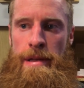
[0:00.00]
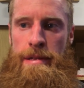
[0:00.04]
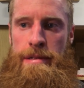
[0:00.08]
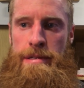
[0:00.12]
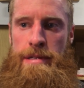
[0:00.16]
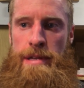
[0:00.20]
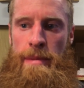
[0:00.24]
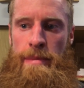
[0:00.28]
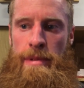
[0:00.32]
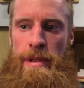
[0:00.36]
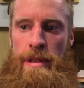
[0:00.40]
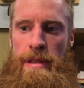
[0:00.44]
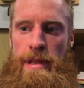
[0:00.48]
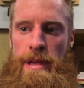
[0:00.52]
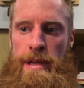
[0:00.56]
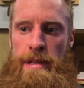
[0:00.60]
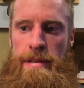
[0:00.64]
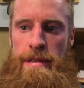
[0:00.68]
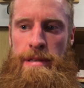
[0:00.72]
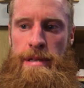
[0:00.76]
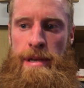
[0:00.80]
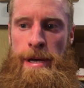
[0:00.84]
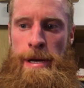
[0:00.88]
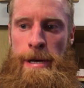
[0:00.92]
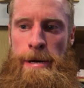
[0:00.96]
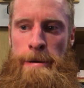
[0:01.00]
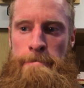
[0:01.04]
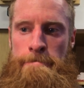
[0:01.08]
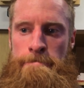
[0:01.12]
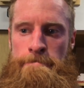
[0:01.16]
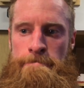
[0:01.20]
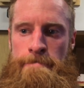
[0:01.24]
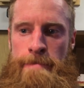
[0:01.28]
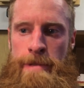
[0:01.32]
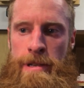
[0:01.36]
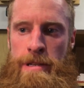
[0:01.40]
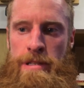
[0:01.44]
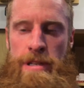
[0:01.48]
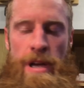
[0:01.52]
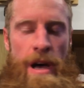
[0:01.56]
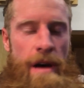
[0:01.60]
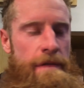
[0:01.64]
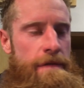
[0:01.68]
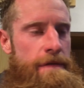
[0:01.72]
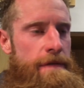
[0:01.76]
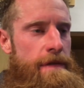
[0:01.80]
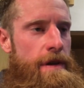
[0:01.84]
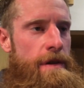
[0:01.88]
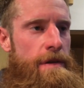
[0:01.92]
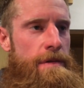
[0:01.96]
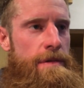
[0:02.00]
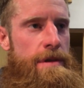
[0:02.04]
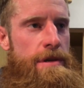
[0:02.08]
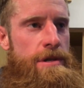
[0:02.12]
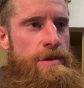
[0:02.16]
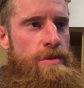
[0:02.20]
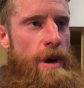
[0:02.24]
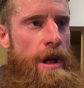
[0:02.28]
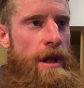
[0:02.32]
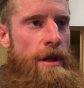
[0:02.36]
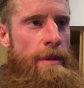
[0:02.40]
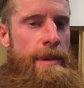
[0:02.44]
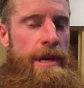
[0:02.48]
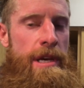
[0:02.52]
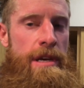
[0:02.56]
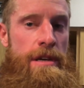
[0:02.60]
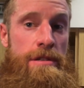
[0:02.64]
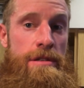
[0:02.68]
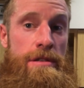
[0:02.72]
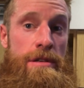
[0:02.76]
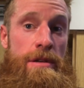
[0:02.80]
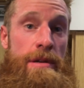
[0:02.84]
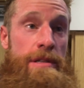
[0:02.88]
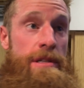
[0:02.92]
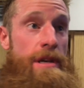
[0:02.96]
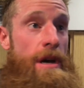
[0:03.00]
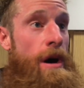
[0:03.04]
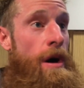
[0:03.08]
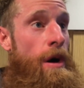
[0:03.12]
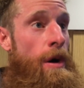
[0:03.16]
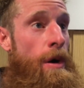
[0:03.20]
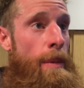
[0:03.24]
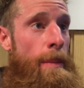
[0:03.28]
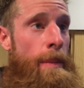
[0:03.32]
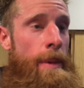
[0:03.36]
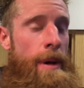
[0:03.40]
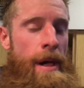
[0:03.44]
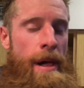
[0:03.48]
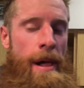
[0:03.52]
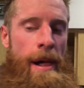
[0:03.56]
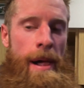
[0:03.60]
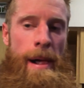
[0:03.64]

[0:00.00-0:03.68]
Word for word: something that um, is tough, you know, to swallow because you know it's at home.